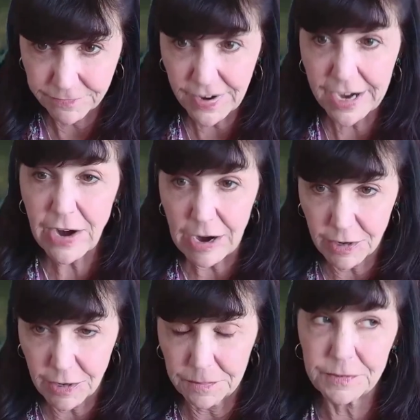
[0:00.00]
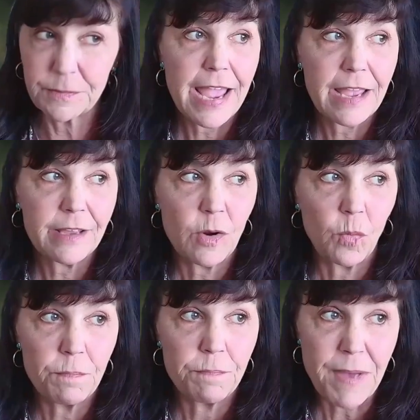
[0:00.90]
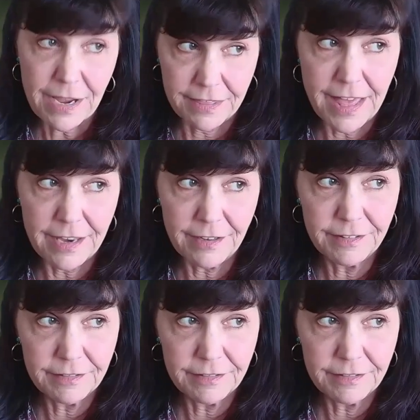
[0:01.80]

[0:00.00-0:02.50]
fire outcomes. And back then,